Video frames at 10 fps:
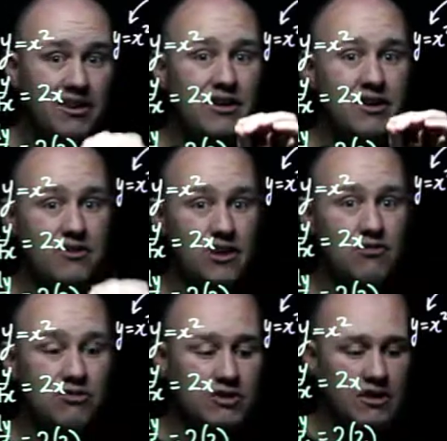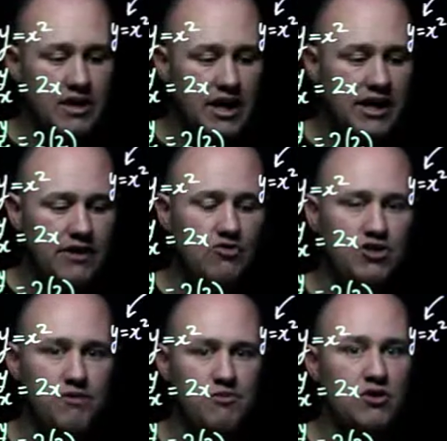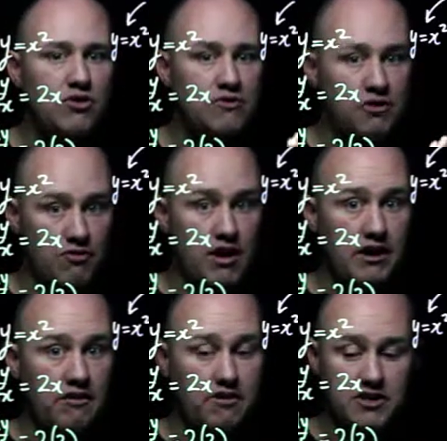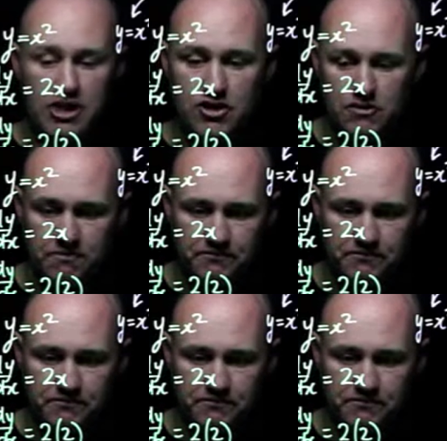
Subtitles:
is equal to the negative reciprocal of the gradient of the tangent.